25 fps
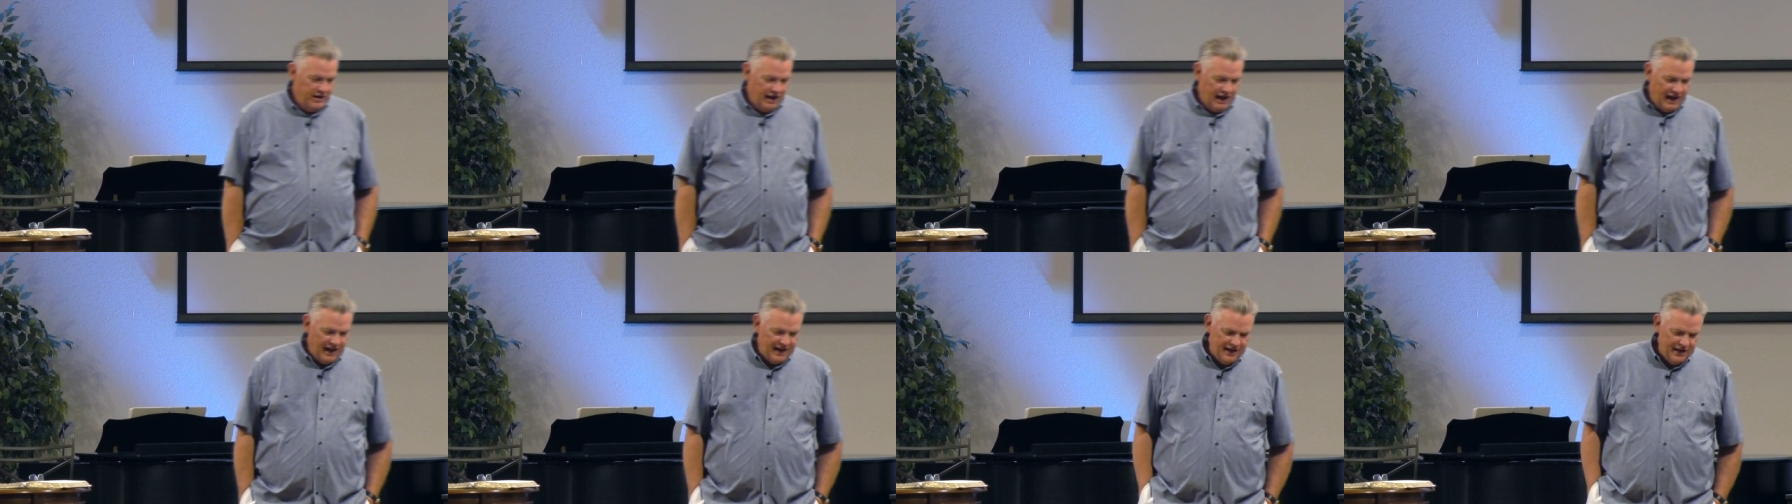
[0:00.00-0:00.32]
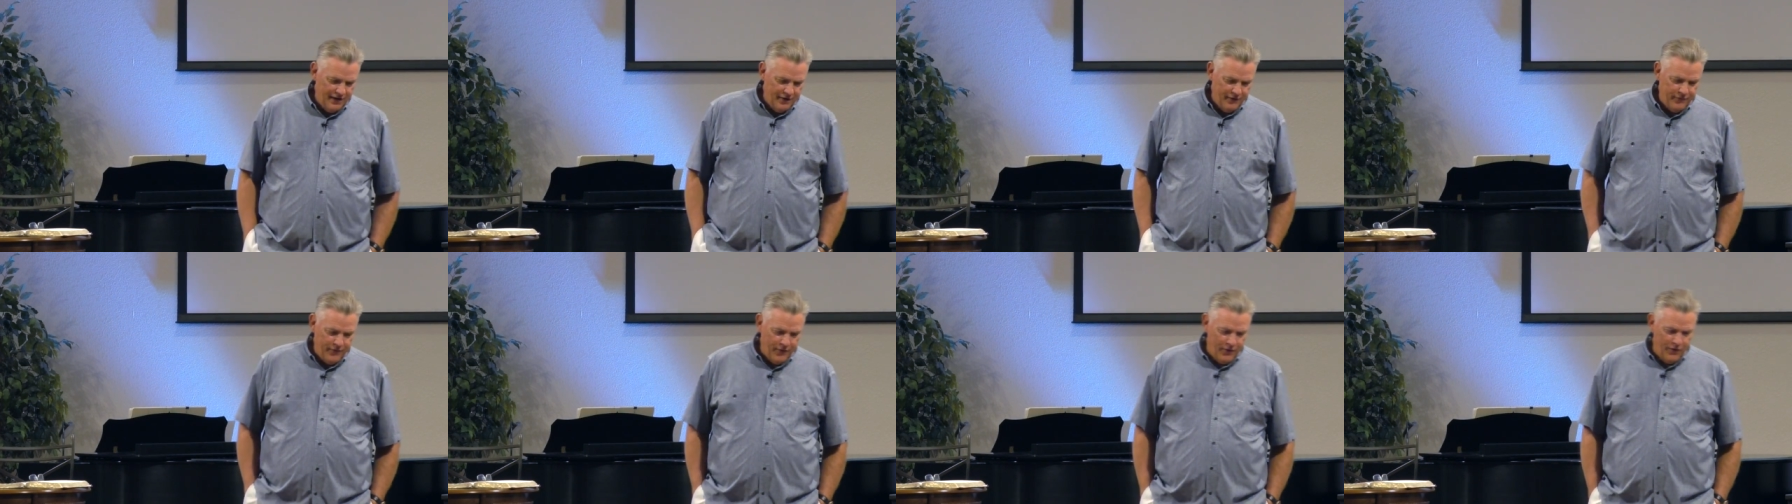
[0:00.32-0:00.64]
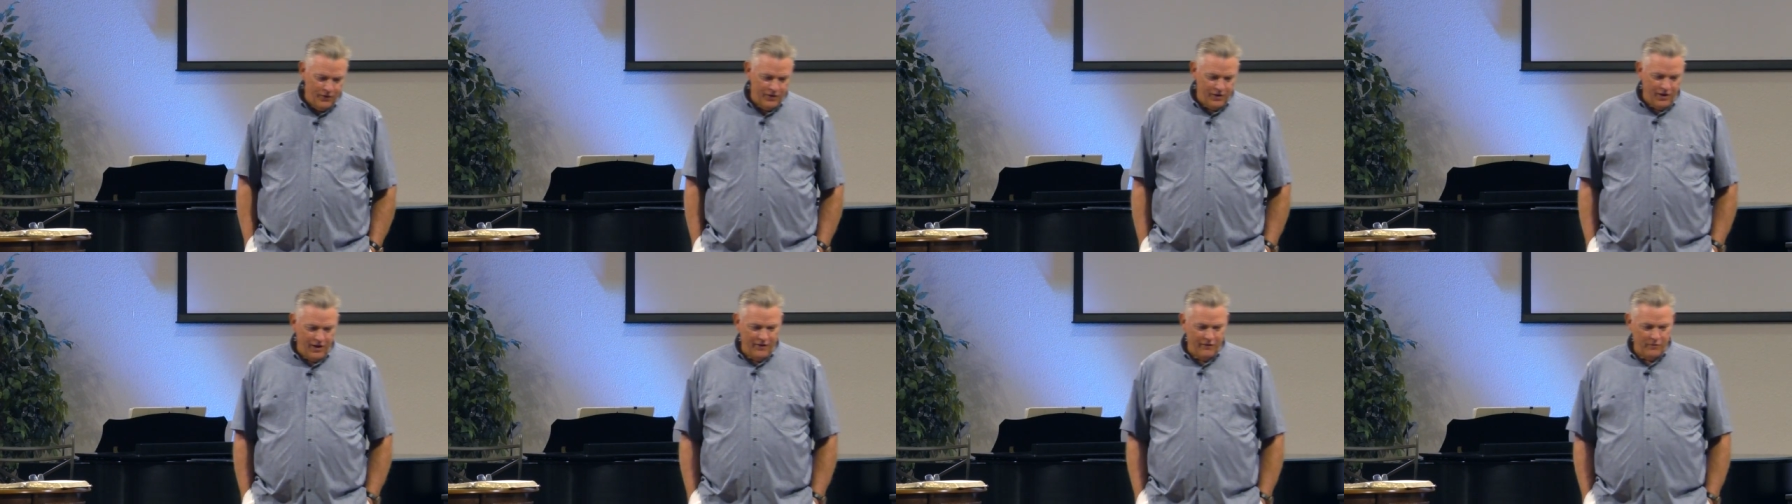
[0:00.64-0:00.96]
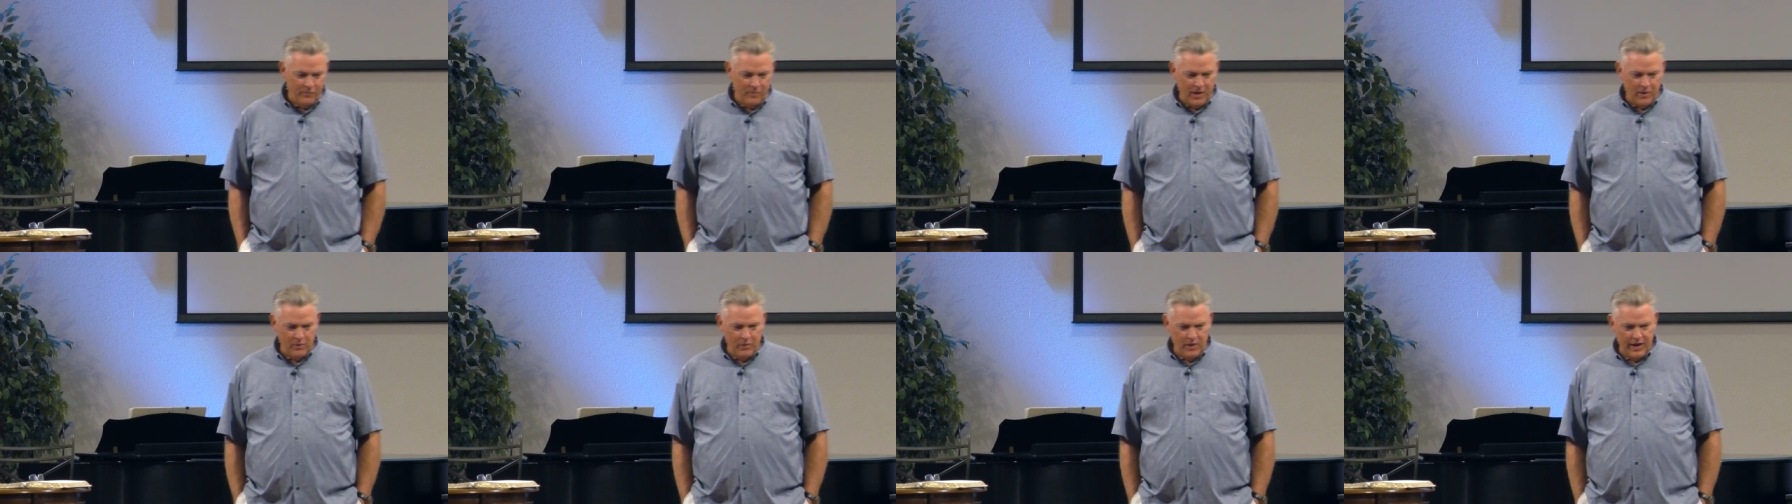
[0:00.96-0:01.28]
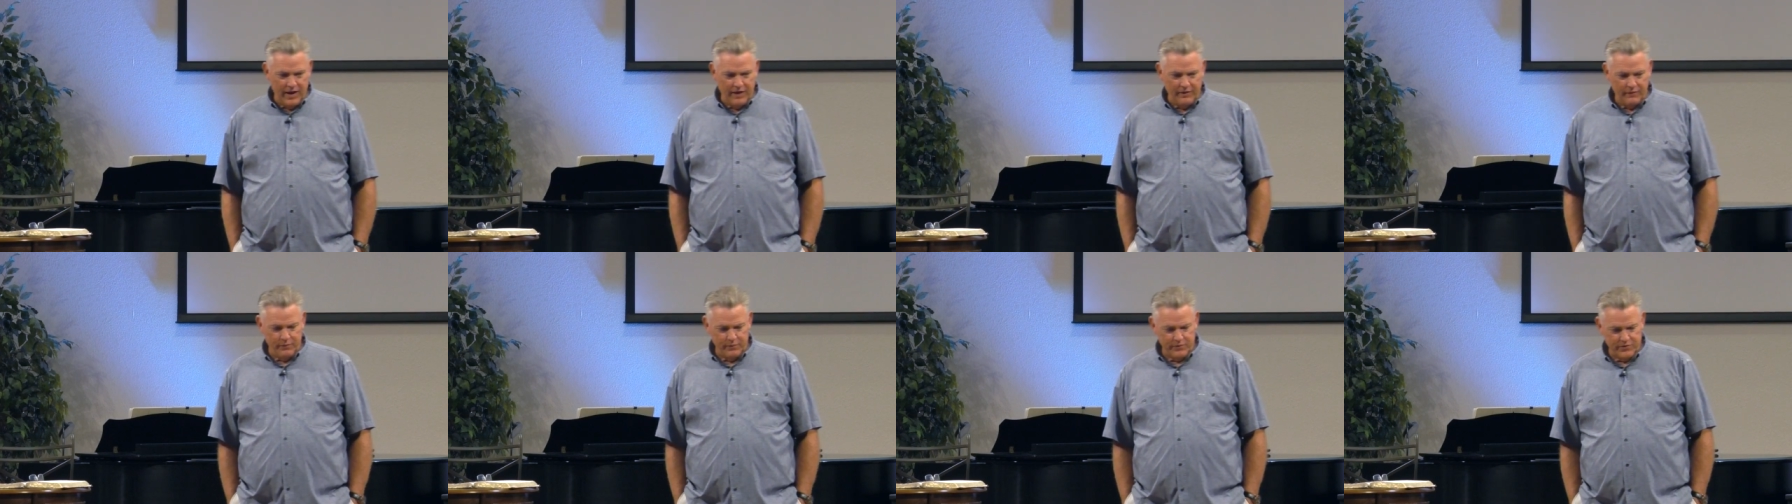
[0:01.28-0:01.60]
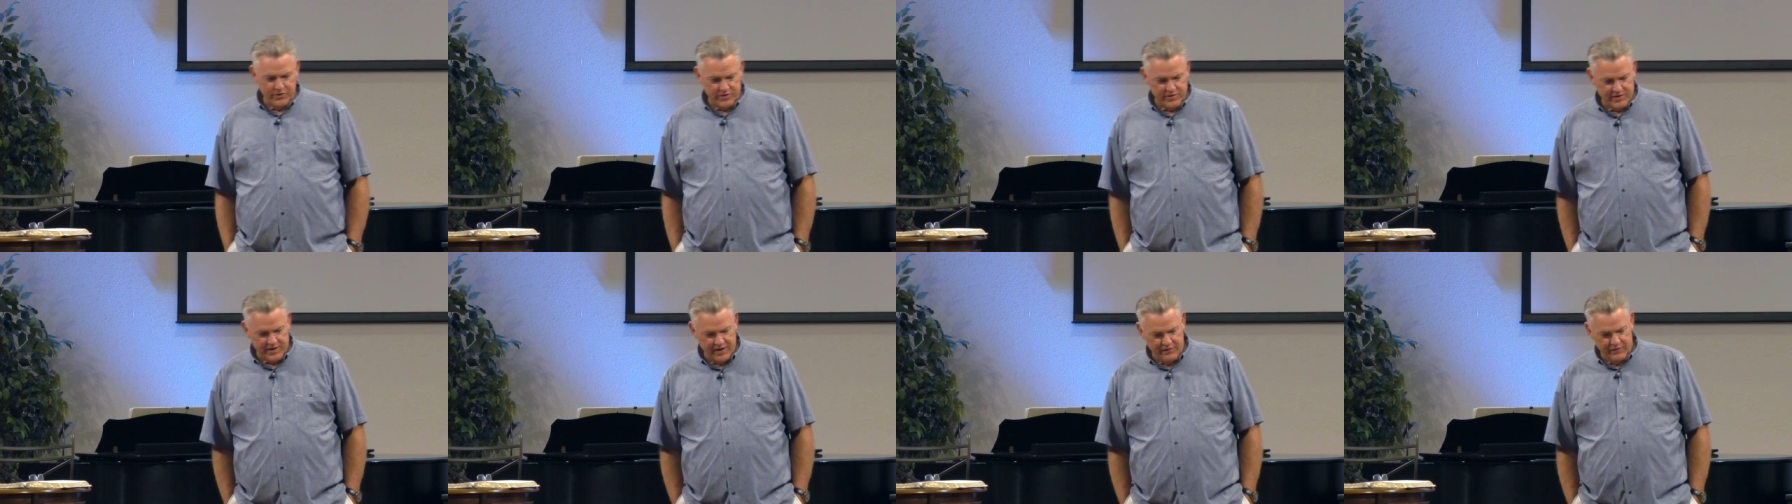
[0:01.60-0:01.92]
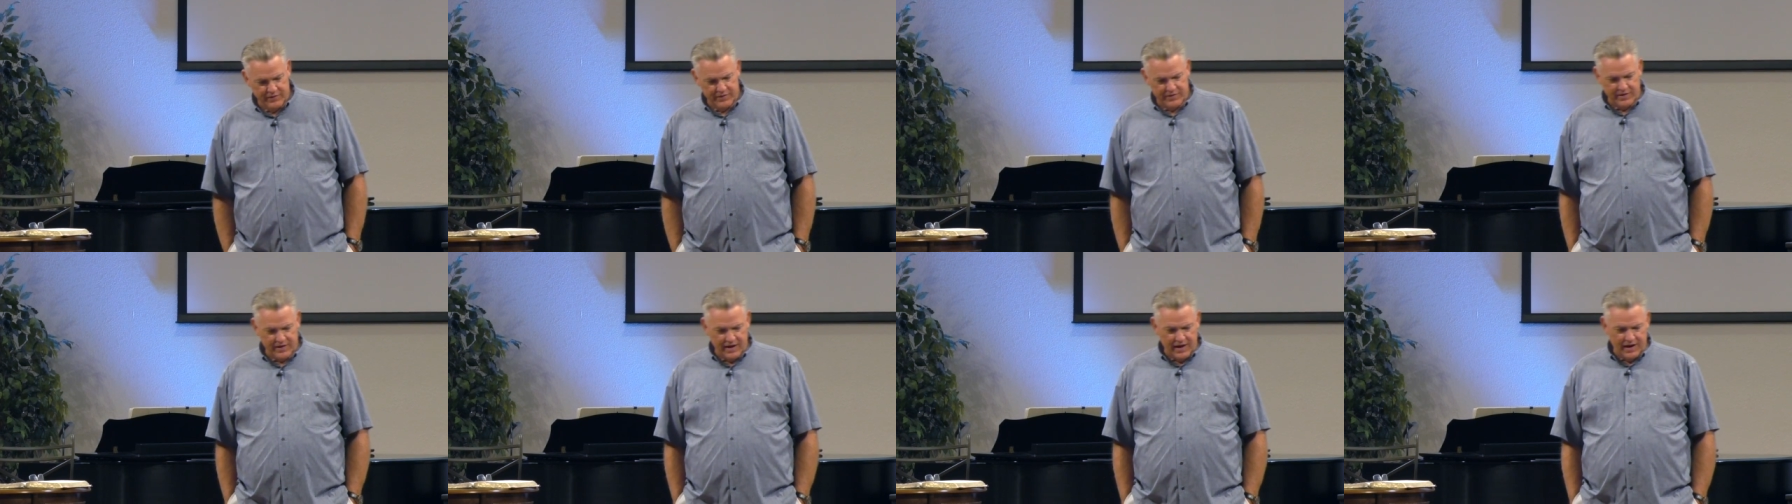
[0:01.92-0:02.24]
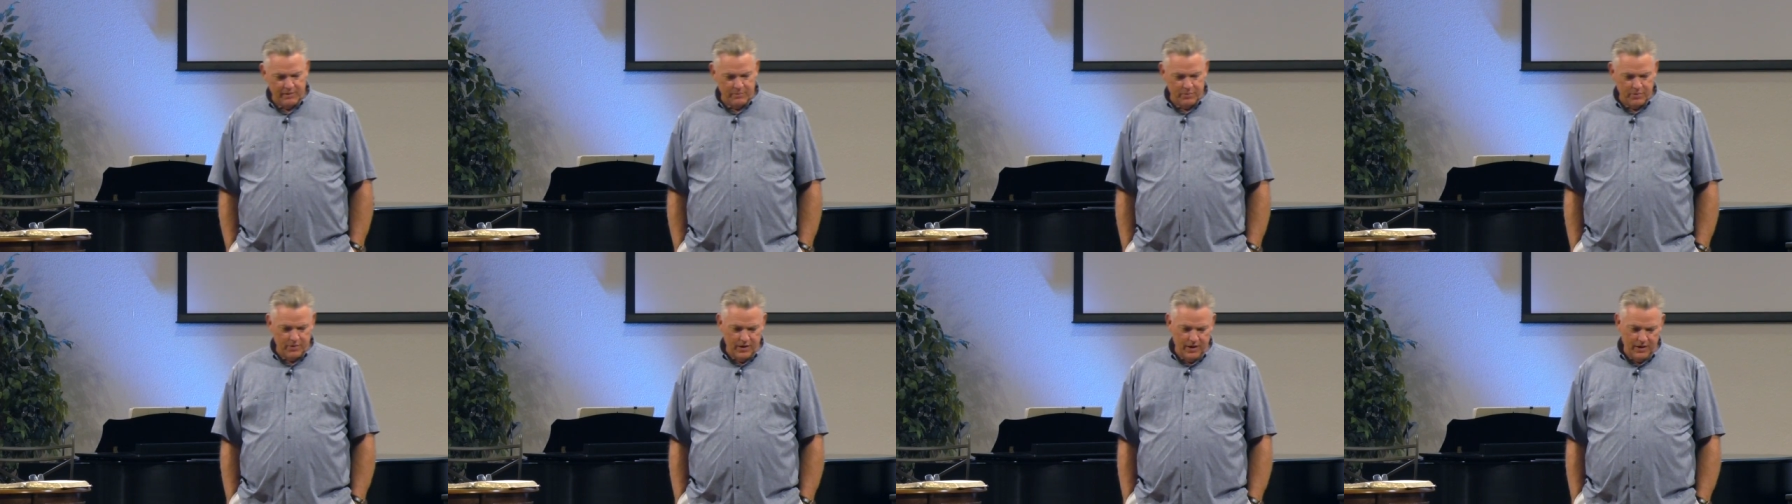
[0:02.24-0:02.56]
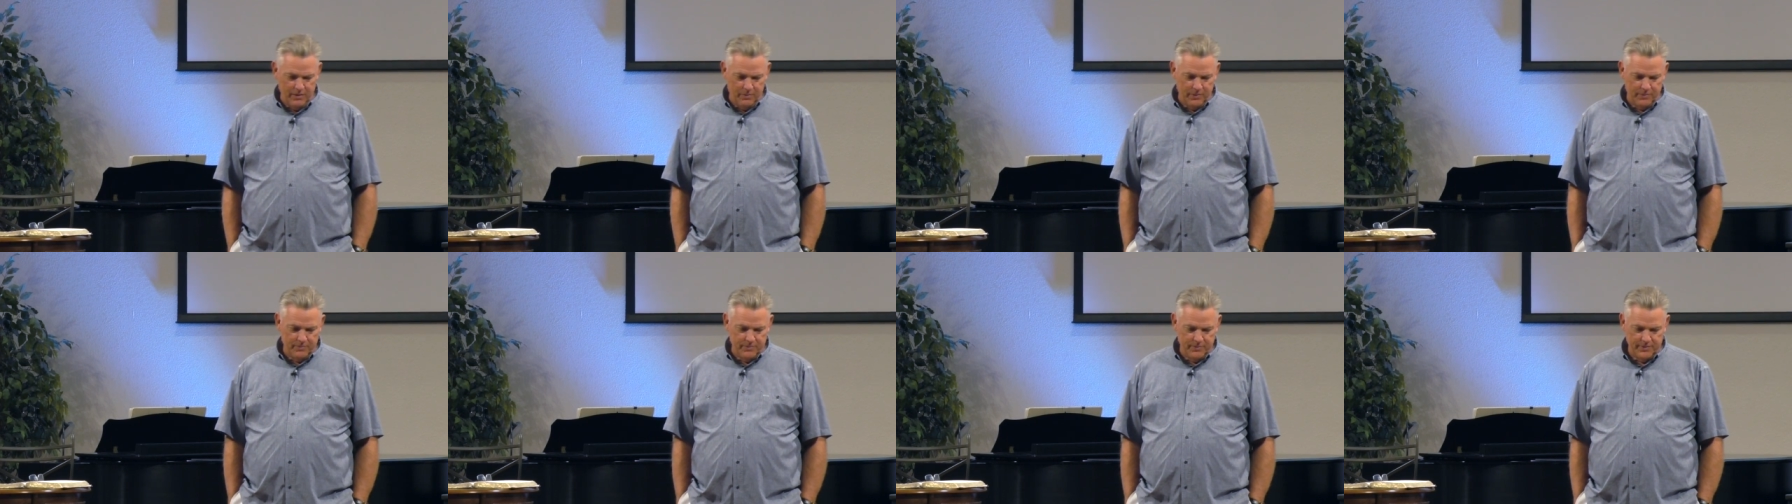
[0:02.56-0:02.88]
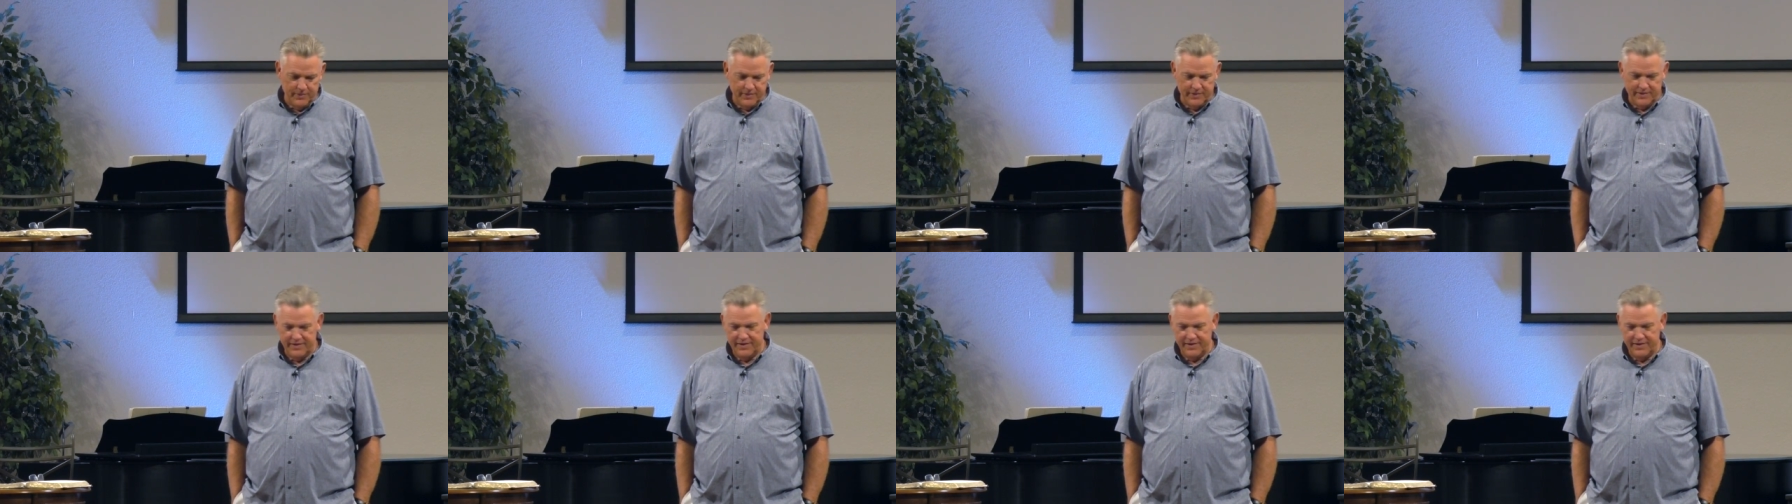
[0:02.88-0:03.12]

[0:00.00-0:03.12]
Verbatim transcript: I get a phone call from my wife. Stephen's got a problem.